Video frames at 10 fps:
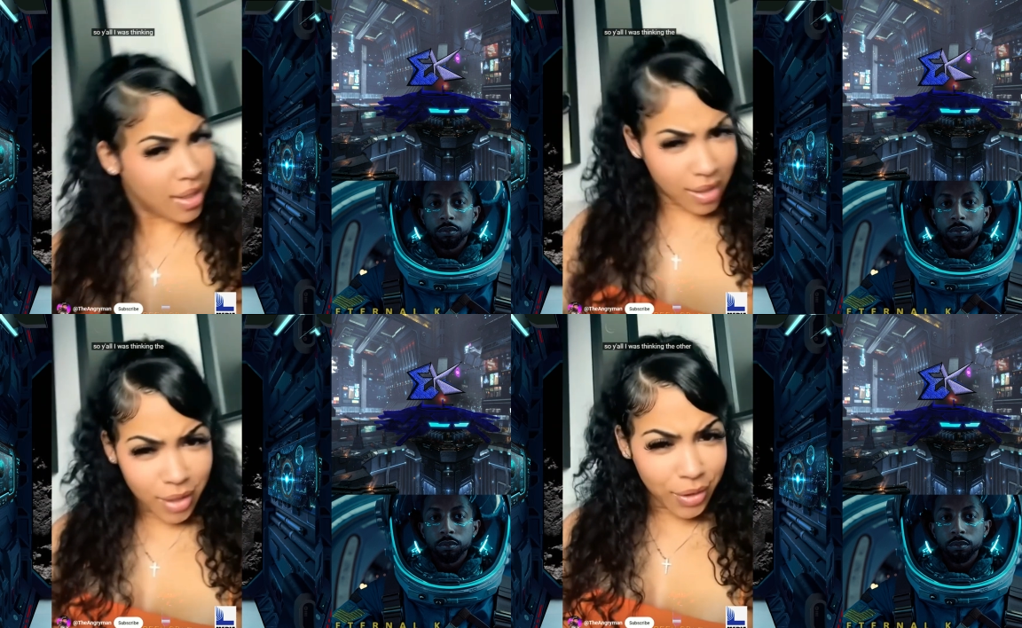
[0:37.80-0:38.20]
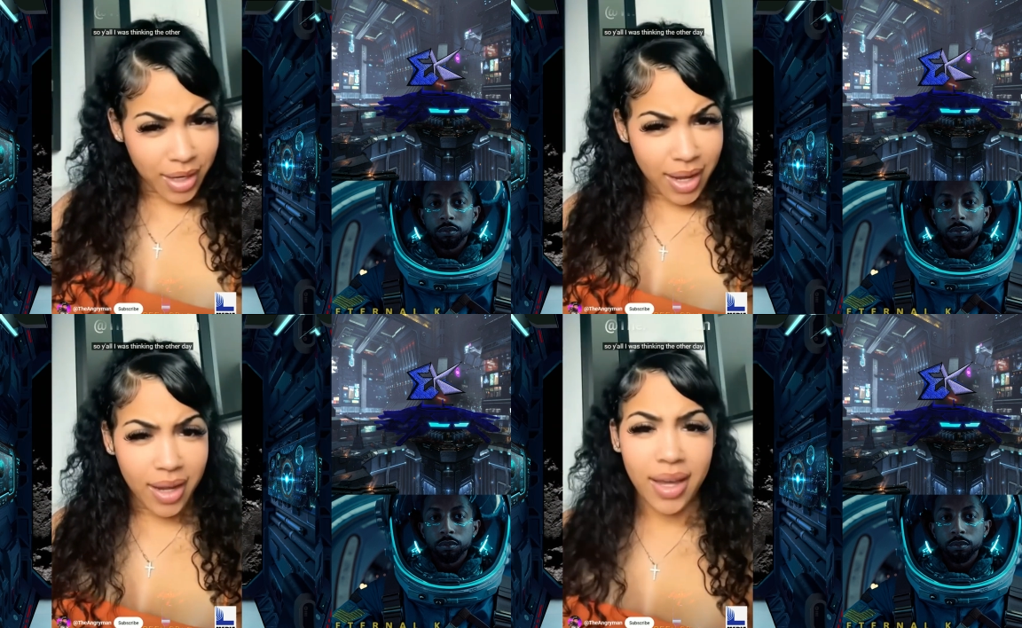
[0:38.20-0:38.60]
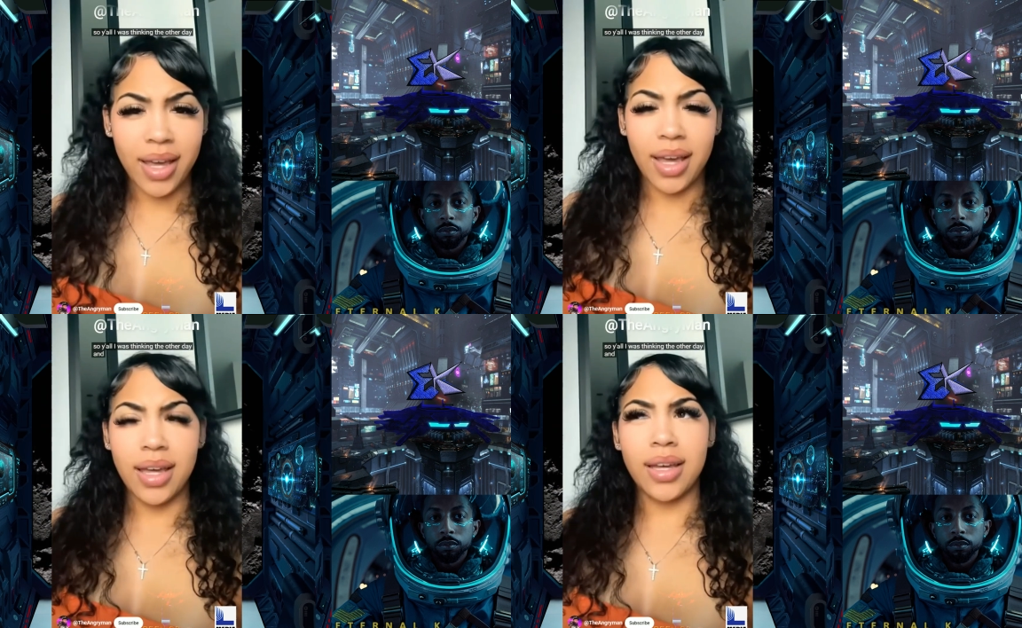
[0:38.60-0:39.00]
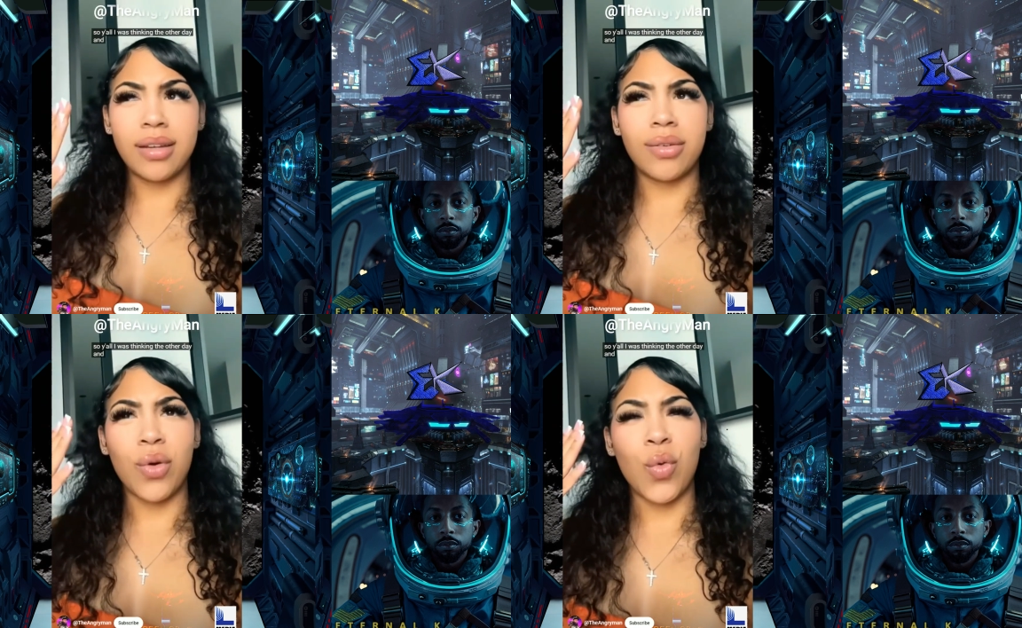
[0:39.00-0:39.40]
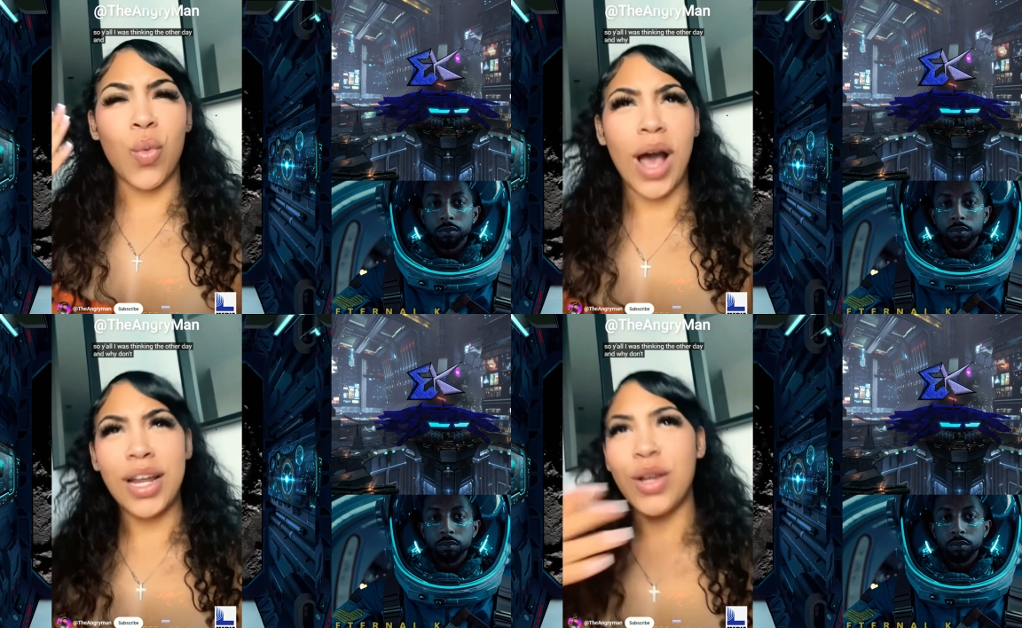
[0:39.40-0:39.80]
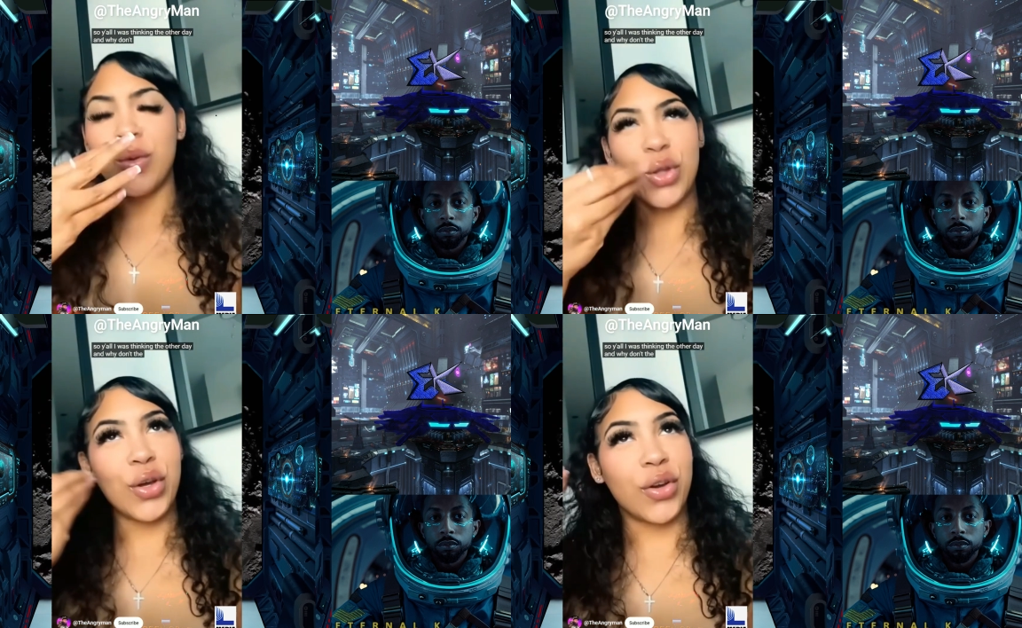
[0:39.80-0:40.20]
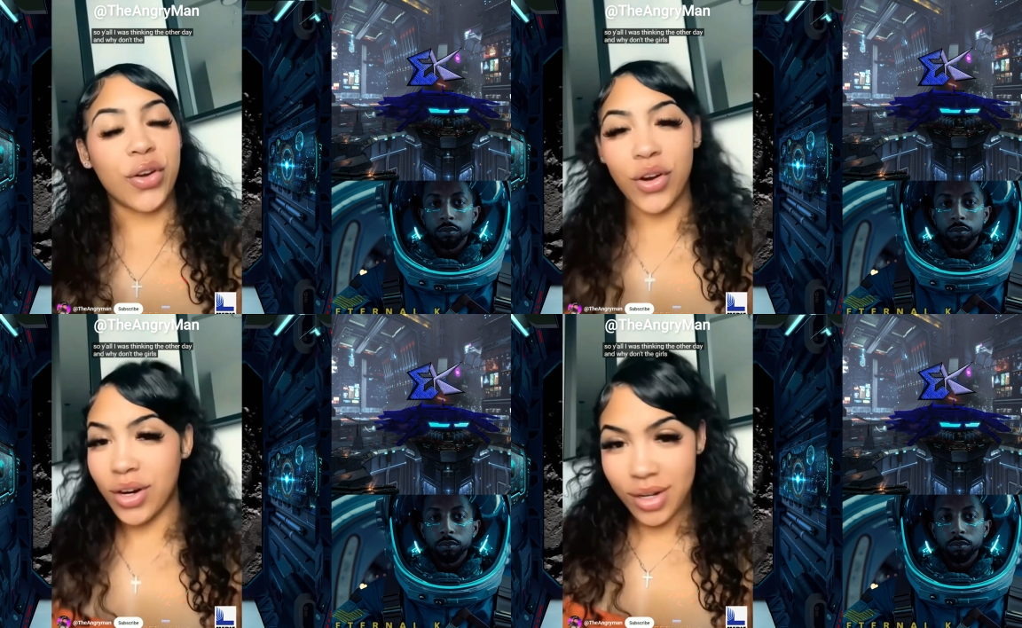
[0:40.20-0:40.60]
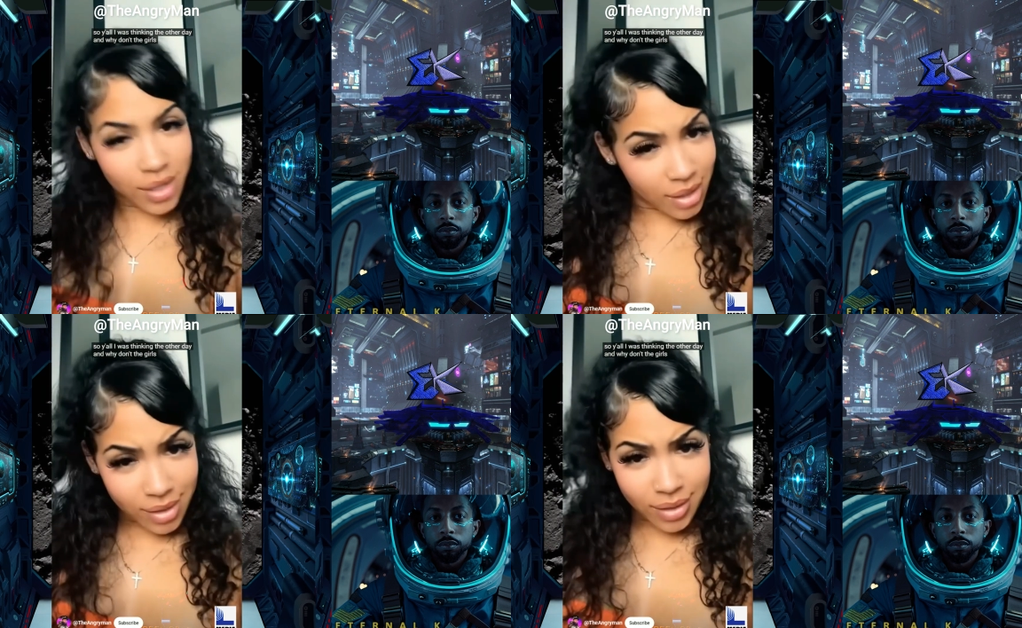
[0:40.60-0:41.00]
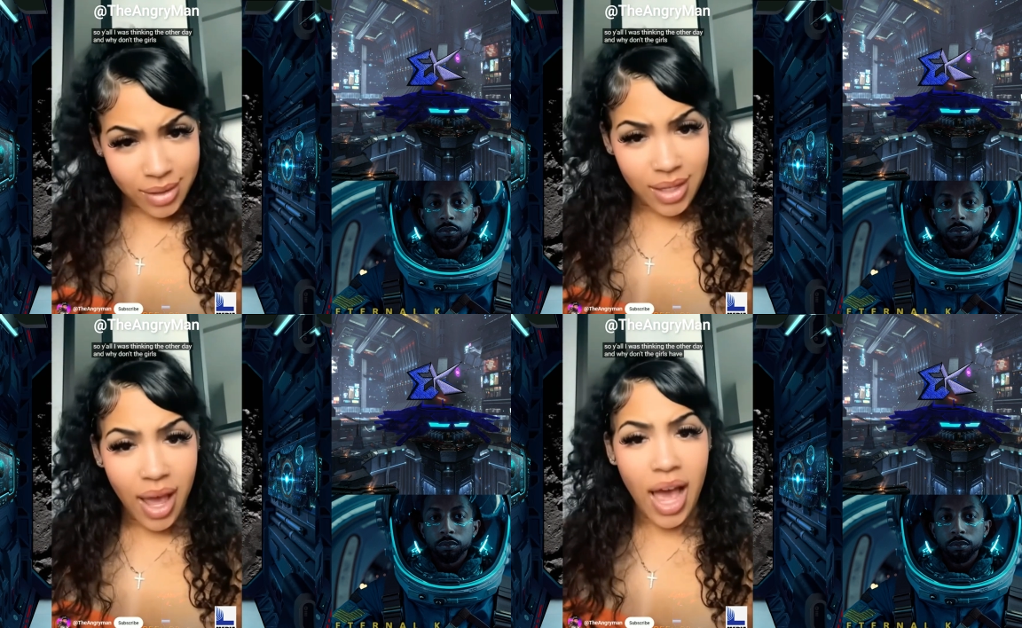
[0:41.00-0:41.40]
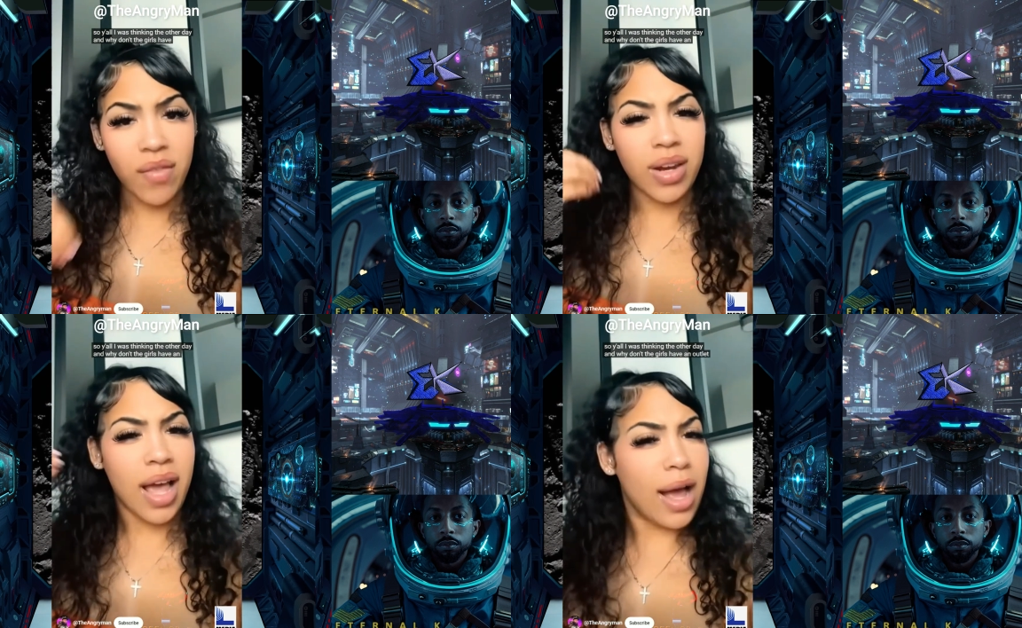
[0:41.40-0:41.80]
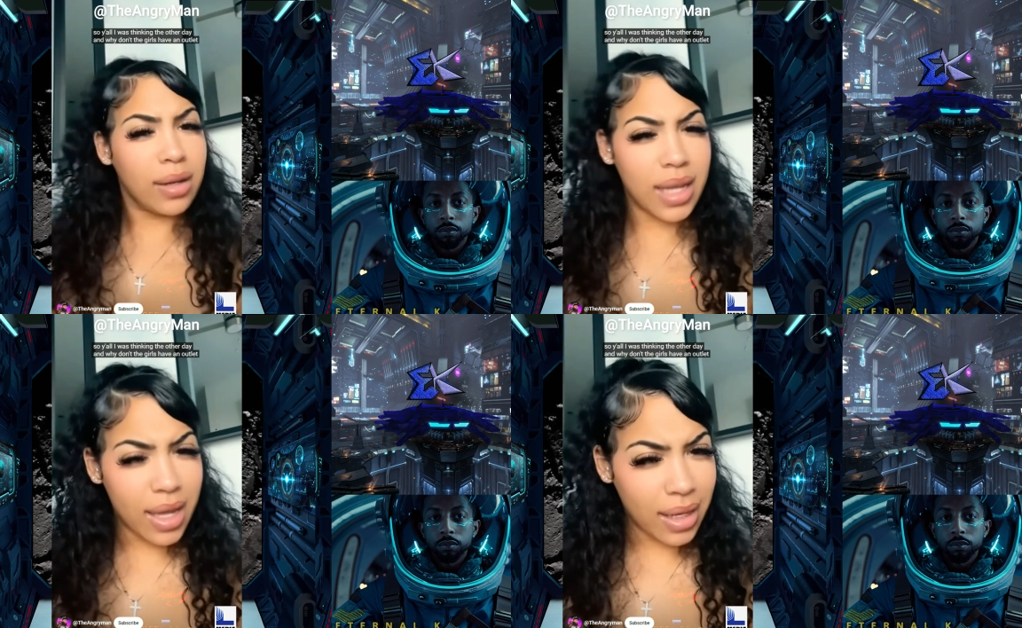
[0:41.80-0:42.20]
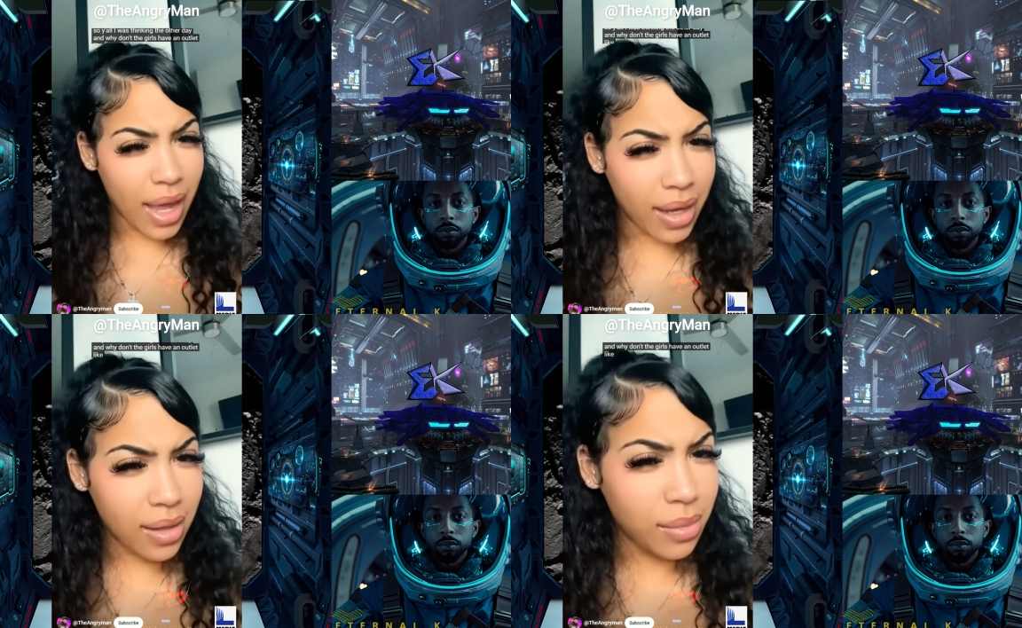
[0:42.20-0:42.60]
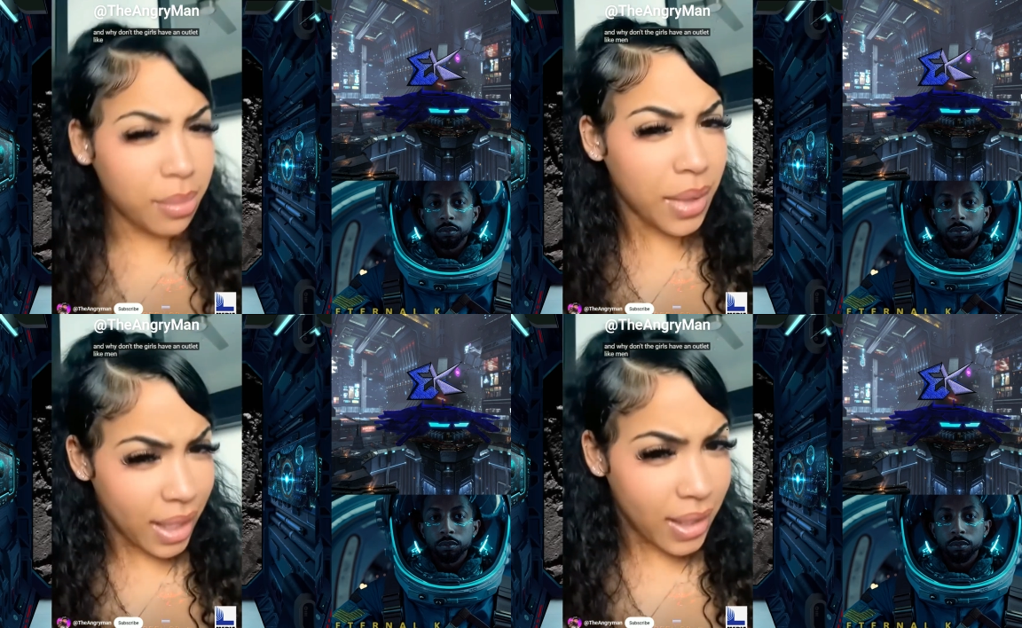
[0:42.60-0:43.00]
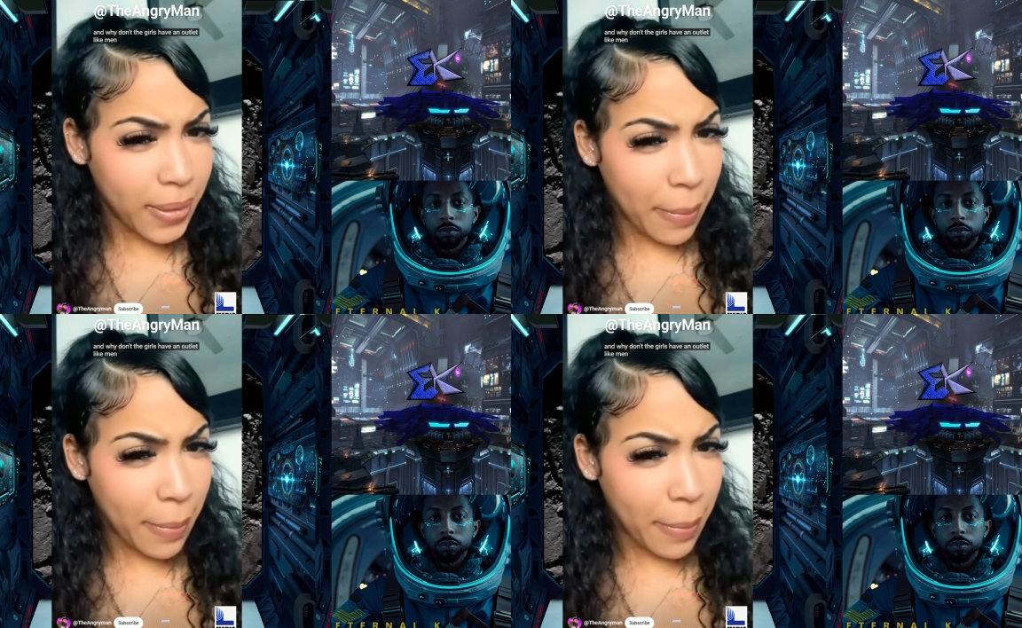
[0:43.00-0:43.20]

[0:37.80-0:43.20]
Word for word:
Speaker 1: the other day, and why don't the girls have an outlet like men?